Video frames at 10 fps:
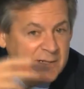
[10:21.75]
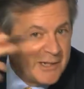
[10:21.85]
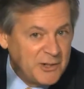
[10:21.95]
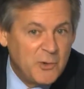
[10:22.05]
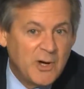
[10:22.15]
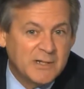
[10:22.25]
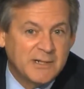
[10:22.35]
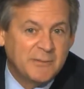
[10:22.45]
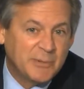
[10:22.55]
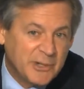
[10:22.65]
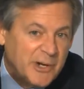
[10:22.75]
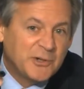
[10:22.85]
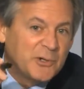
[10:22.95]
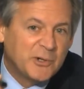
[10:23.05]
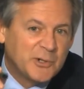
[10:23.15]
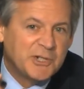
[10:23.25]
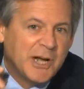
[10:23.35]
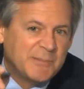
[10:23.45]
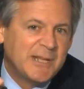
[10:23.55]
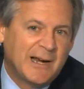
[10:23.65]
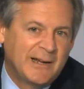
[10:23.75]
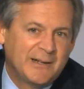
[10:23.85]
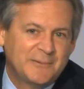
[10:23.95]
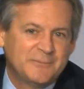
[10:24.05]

it, but they're not doing a good job selling it.